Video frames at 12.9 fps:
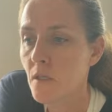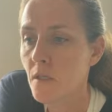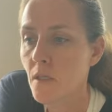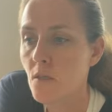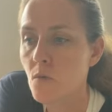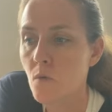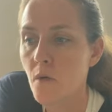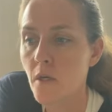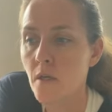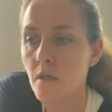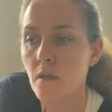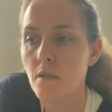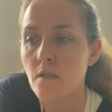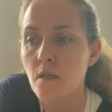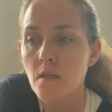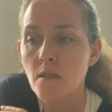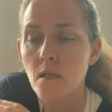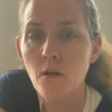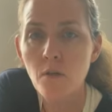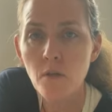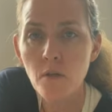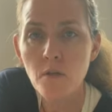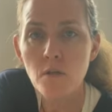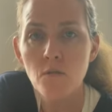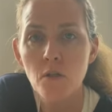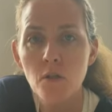that's when it's at its
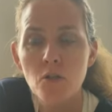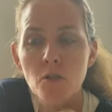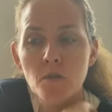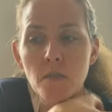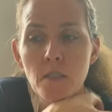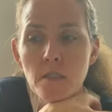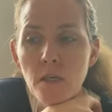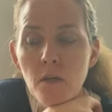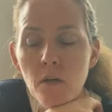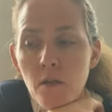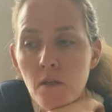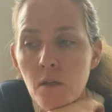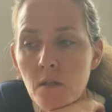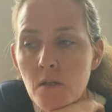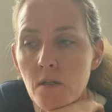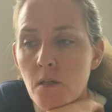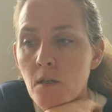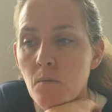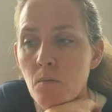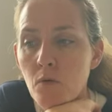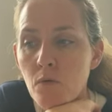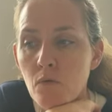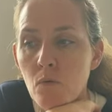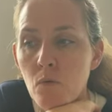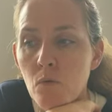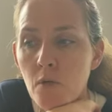healthiest, the relationship's at its healthiest and most
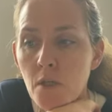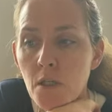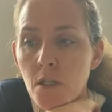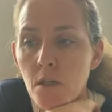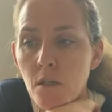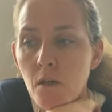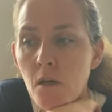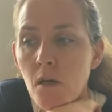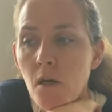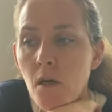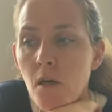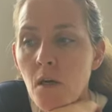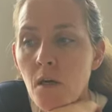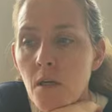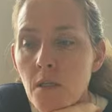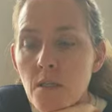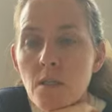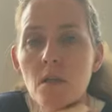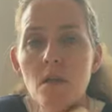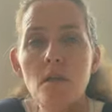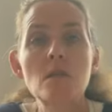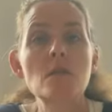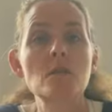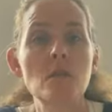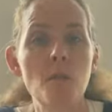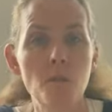rewarding. It's the
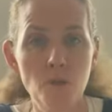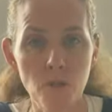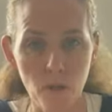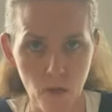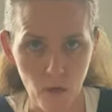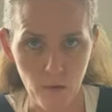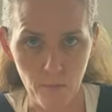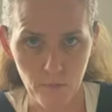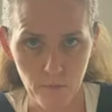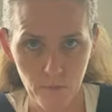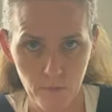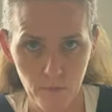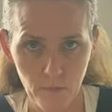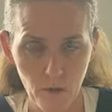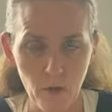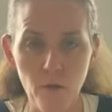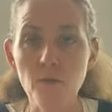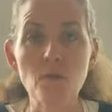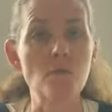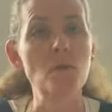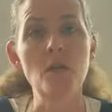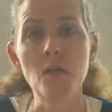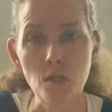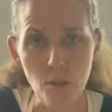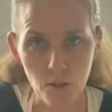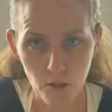summertime of the
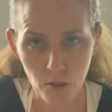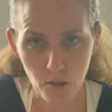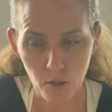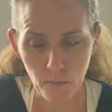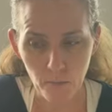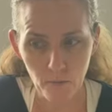relationship.